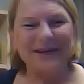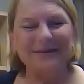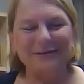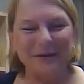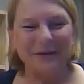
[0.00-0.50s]

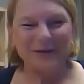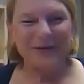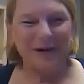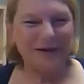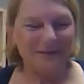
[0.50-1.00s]
focus
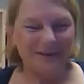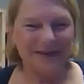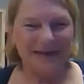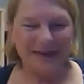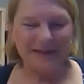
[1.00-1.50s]
on the
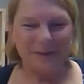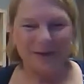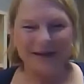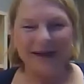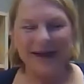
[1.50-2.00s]
next
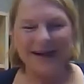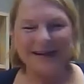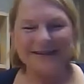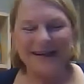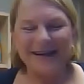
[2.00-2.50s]
one.
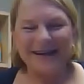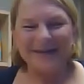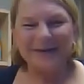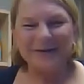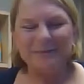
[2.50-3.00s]
And
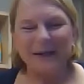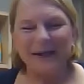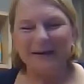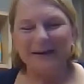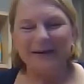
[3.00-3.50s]
there's
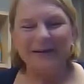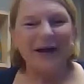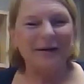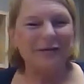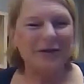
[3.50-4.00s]
been a
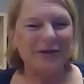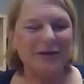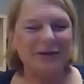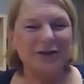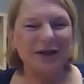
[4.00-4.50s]
lot of
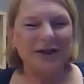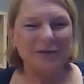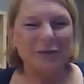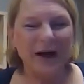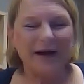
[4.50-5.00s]
research as
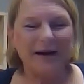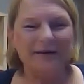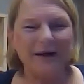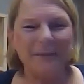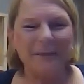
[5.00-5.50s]

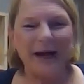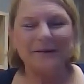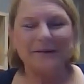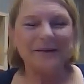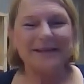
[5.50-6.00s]
well
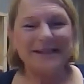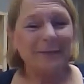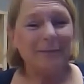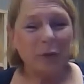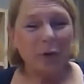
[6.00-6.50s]
about
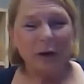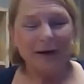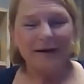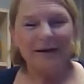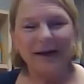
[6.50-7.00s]
deep
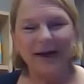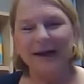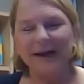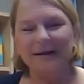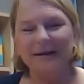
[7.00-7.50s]
work
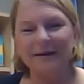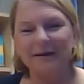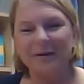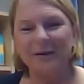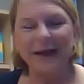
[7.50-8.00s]
and
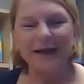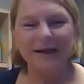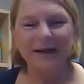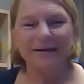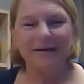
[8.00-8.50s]

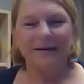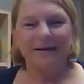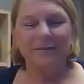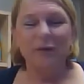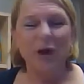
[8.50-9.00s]
creating
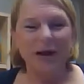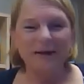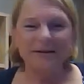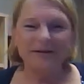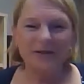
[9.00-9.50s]

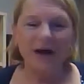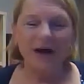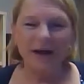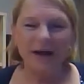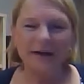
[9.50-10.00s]
blocks of
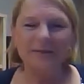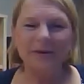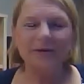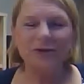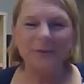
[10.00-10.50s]
time
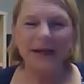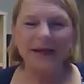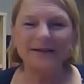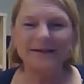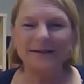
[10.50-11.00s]
or
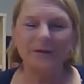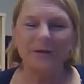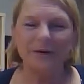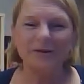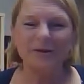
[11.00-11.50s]
space in
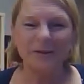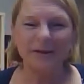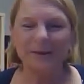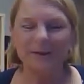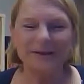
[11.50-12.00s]
order to be
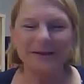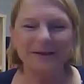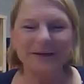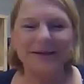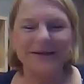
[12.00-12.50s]
able to
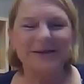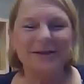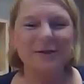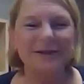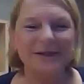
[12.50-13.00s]

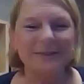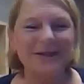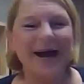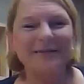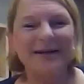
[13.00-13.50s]
do a deep
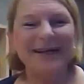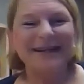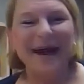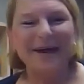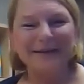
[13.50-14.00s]
dive.
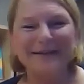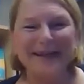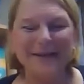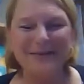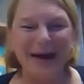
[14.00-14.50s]
Now, at the
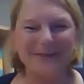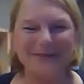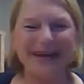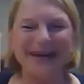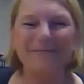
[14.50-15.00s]
same time, it's
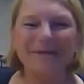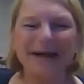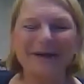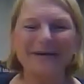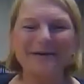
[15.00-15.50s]
like a
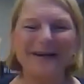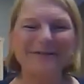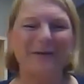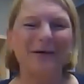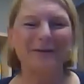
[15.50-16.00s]
mother who has
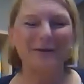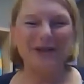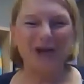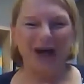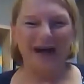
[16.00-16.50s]
more than one
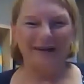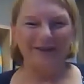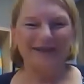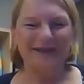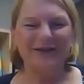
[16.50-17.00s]
child.
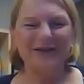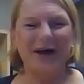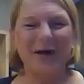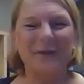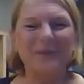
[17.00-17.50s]

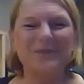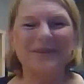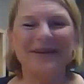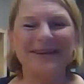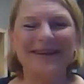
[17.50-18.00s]
So
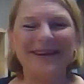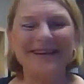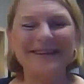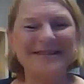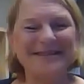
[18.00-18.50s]

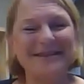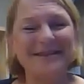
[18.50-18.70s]
it's